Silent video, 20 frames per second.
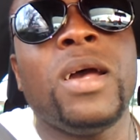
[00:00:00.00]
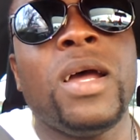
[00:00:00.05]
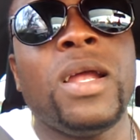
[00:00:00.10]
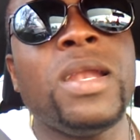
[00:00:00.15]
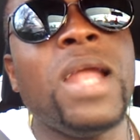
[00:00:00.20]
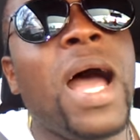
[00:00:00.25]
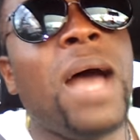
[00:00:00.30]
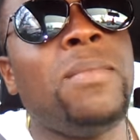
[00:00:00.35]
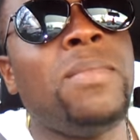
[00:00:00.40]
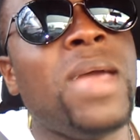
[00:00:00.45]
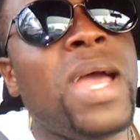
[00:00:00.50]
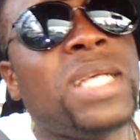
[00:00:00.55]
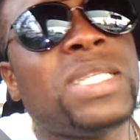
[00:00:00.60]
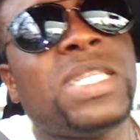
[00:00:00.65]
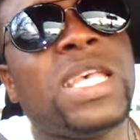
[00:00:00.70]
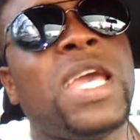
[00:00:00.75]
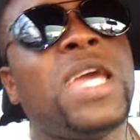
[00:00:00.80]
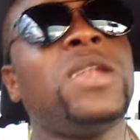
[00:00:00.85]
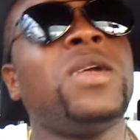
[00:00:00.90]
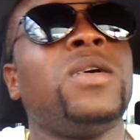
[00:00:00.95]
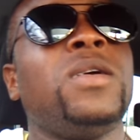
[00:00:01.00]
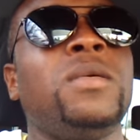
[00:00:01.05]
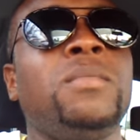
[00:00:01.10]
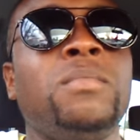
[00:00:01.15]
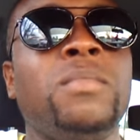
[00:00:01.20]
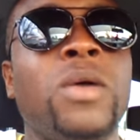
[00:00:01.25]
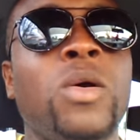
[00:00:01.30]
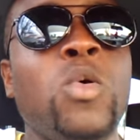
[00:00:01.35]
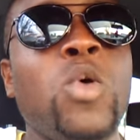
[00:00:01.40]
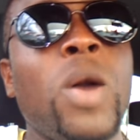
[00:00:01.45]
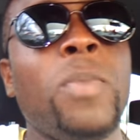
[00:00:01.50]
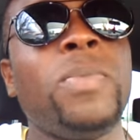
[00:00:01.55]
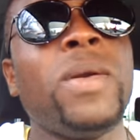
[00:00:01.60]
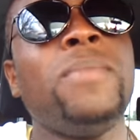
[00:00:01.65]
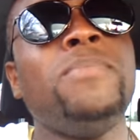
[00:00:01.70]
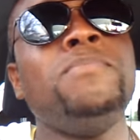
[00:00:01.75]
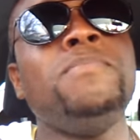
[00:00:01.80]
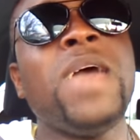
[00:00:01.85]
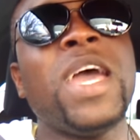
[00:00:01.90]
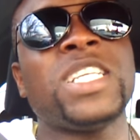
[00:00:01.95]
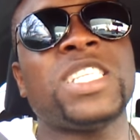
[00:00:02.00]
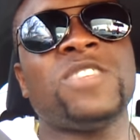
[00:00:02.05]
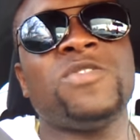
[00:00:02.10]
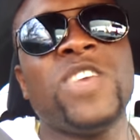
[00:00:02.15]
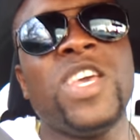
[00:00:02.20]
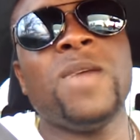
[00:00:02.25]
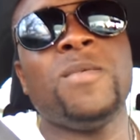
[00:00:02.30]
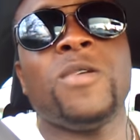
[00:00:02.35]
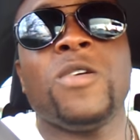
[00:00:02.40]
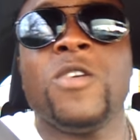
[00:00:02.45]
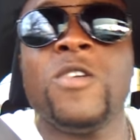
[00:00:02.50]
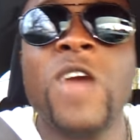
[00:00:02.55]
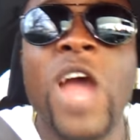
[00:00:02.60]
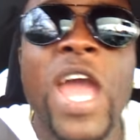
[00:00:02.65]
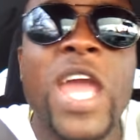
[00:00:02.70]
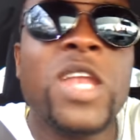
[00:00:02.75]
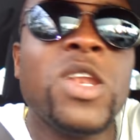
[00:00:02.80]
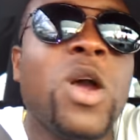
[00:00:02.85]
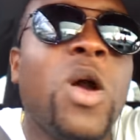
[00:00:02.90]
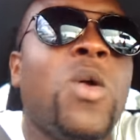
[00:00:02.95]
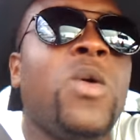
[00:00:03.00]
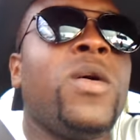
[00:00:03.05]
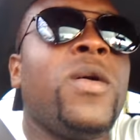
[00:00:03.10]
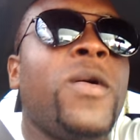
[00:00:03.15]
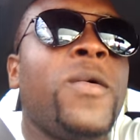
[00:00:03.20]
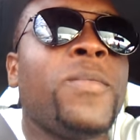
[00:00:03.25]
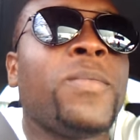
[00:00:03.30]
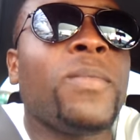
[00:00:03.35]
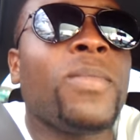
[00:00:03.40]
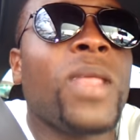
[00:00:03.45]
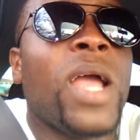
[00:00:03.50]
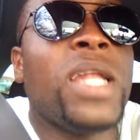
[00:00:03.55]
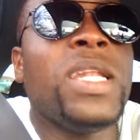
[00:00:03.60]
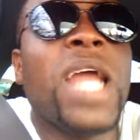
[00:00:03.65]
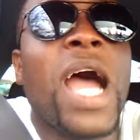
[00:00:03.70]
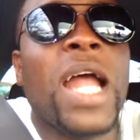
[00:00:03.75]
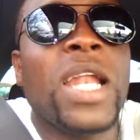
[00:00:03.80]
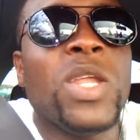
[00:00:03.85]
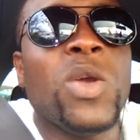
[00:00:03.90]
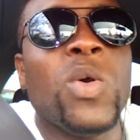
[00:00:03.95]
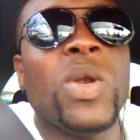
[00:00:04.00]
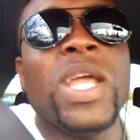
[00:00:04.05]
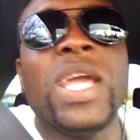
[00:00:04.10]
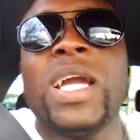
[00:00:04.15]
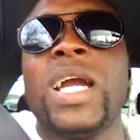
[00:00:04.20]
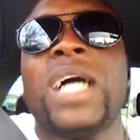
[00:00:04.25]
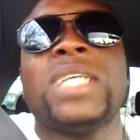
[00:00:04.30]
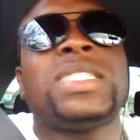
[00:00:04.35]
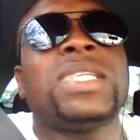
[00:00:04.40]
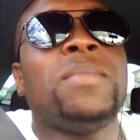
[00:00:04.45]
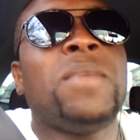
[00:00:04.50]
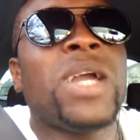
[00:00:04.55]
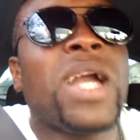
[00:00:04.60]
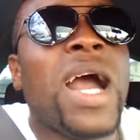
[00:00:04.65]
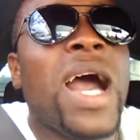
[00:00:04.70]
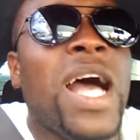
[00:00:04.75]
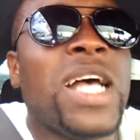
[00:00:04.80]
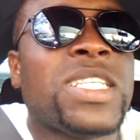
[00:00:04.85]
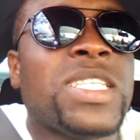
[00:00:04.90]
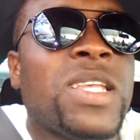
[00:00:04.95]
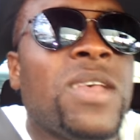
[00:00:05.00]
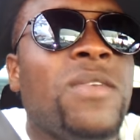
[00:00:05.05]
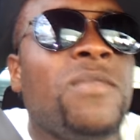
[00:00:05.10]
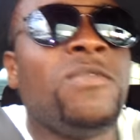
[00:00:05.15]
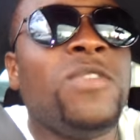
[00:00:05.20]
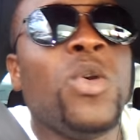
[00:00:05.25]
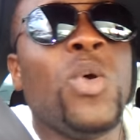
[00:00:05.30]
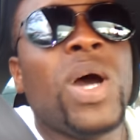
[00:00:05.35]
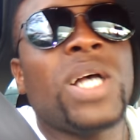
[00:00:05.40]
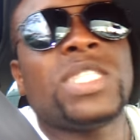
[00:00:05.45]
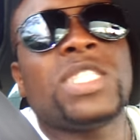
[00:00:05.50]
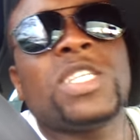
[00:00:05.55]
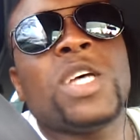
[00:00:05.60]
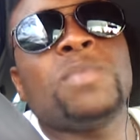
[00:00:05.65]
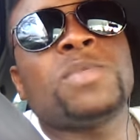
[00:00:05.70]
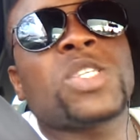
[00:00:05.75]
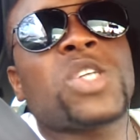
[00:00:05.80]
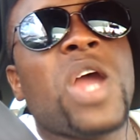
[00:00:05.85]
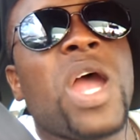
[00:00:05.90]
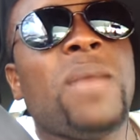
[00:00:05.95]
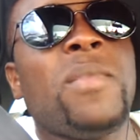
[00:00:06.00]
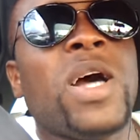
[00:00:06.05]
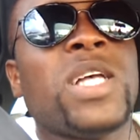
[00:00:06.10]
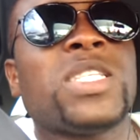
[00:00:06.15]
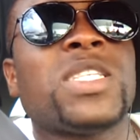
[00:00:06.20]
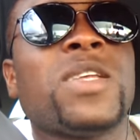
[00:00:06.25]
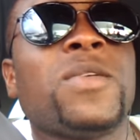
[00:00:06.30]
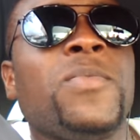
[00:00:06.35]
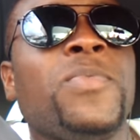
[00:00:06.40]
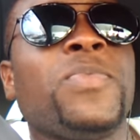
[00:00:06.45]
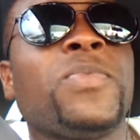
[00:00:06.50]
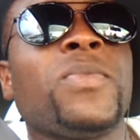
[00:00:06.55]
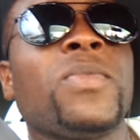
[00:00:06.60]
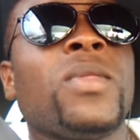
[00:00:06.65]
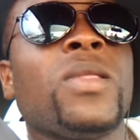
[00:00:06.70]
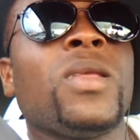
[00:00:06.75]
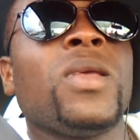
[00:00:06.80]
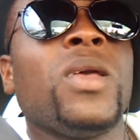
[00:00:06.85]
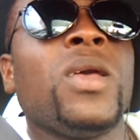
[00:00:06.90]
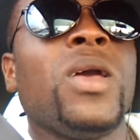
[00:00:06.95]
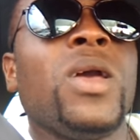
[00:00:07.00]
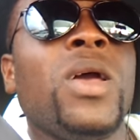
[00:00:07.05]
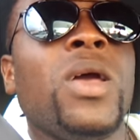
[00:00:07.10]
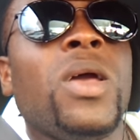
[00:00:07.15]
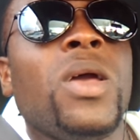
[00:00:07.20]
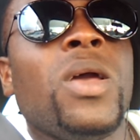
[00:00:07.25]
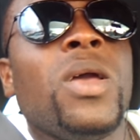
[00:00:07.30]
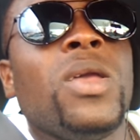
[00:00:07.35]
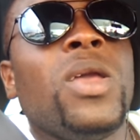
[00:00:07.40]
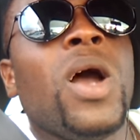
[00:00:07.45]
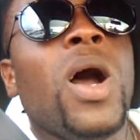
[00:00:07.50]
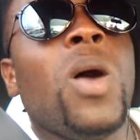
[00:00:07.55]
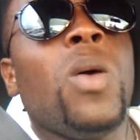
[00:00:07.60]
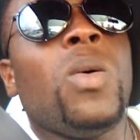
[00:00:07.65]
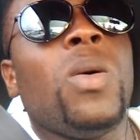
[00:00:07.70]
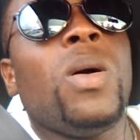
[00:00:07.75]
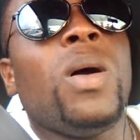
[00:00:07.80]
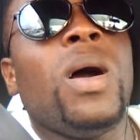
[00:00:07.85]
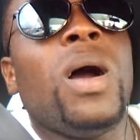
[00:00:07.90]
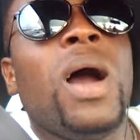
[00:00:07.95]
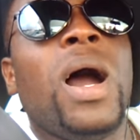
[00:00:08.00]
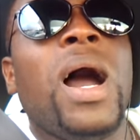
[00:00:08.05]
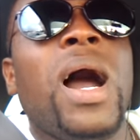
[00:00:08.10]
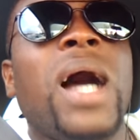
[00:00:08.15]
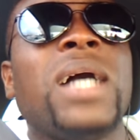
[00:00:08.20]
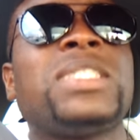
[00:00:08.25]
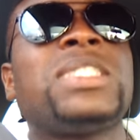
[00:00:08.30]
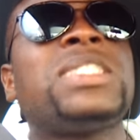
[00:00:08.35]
That me I say you know. Me hope the best for him right now. Uh, that new link also uh, because viewers, subscribers, yo, a